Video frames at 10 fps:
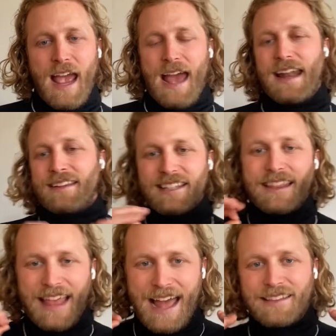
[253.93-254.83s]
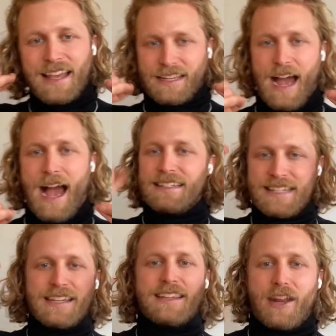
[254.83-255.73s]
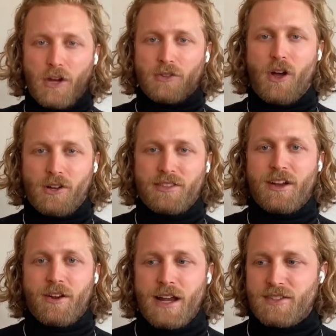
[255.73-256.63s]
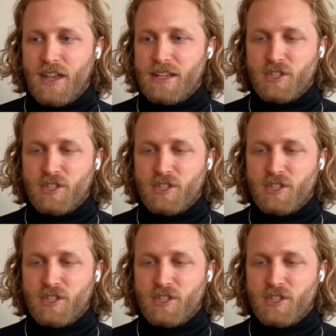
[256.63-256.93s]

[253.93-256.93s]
And I think that like idea, that unlock there is